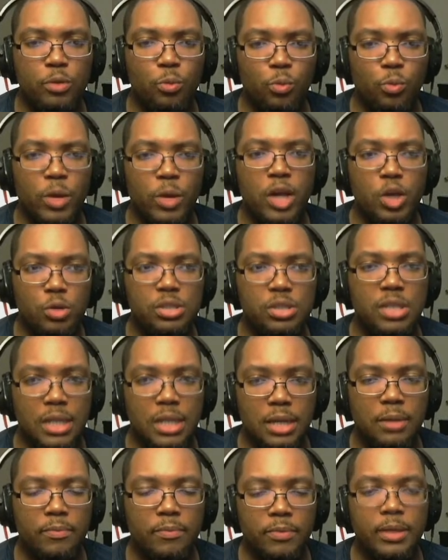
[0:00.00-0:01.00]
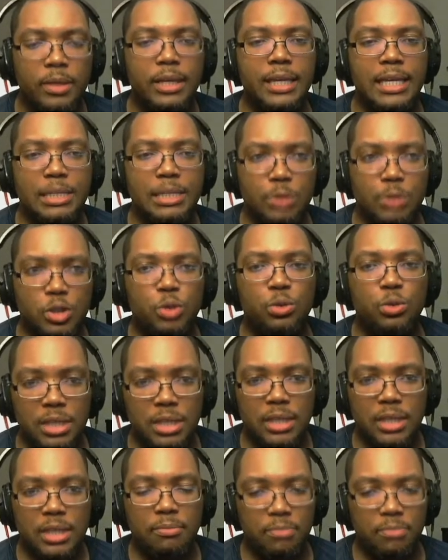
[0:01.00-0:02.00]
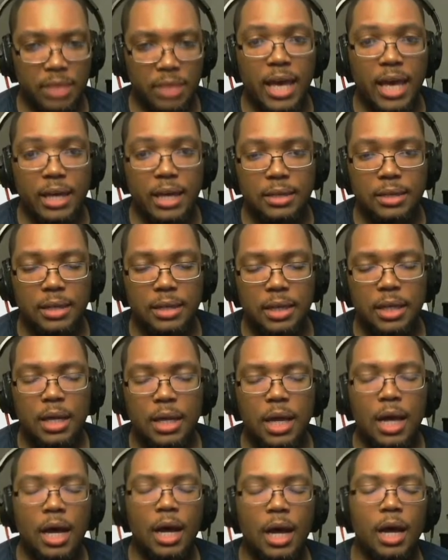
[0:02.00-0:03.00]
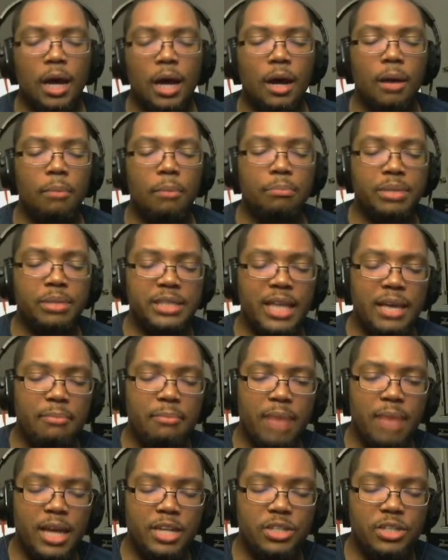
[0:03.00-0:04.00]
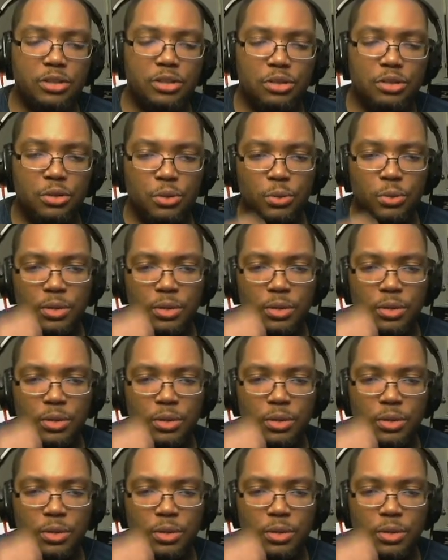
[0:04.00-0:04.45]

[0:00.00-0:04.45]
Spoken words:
Where you sitting is what you see. The end. But they managed to do